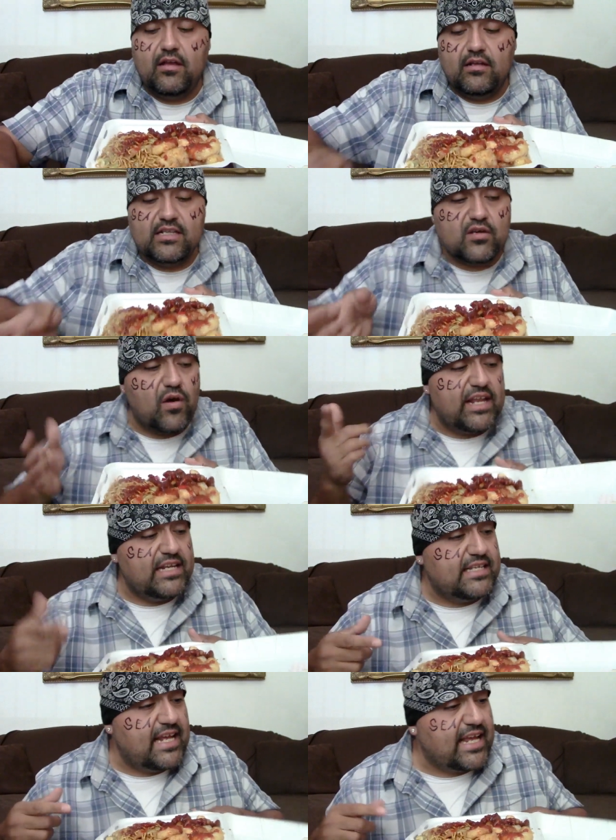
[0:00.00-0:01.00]
Let's go ahead
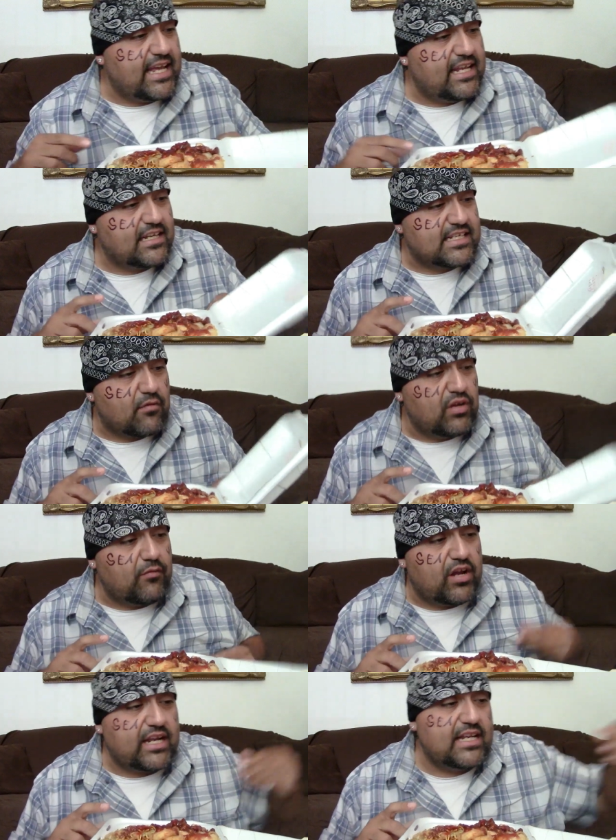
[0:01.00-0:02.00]
and dig in because I really
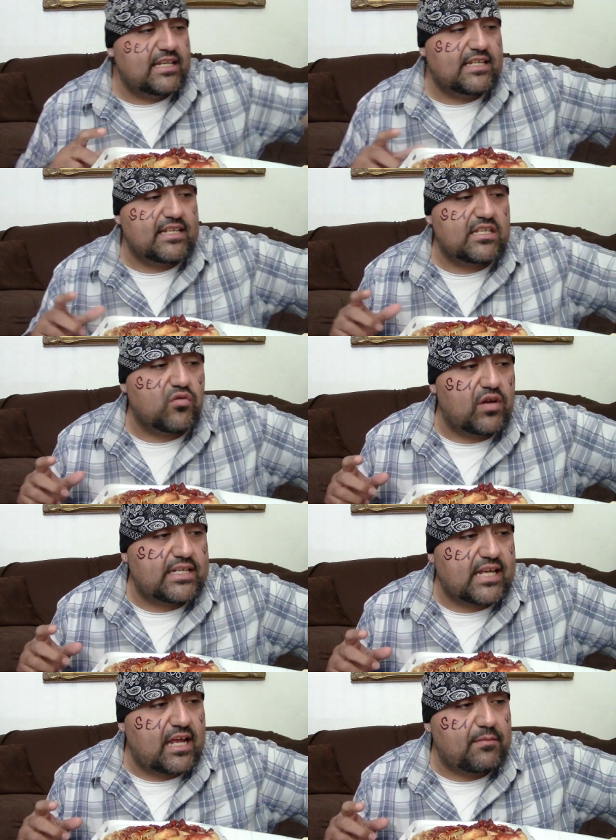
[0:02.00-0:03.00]
want to get into the story
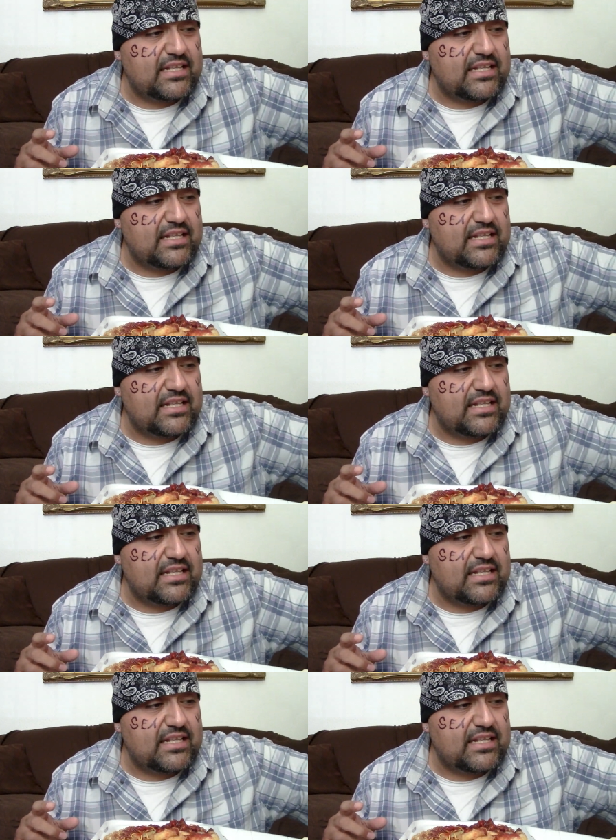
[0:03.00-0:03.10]
time.